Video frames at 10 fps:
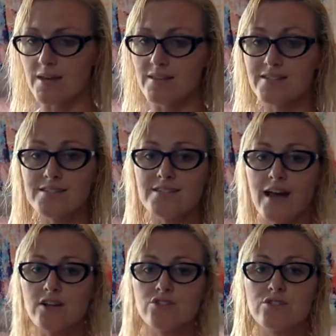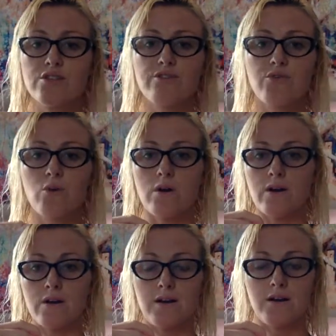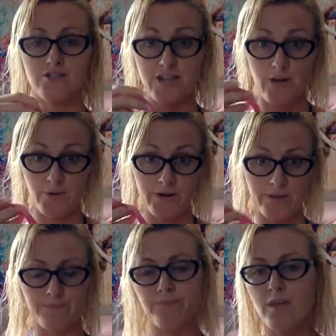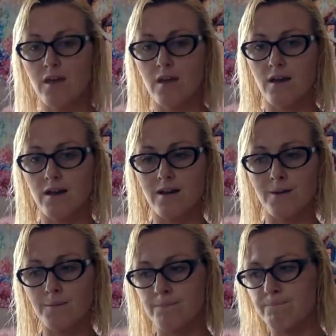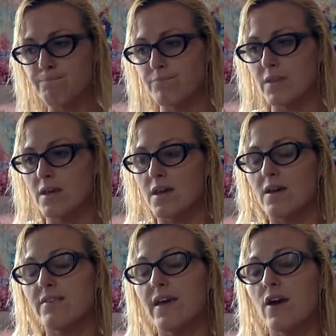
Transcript: and this is actually for showering, they